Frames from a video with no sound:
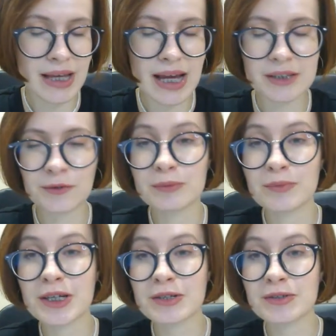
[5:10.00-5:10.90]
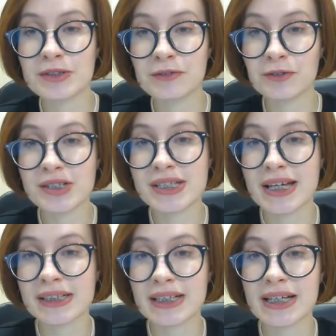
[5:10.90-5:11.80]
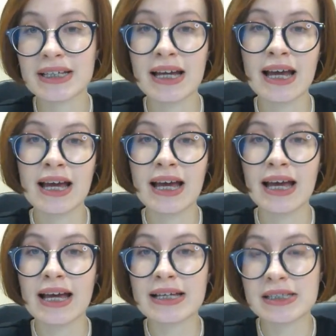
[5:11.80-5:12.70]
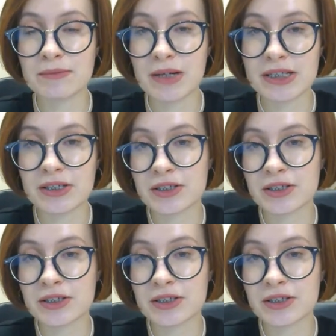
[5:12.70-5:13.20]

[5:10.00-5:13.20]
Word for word: that will be used for sending SMS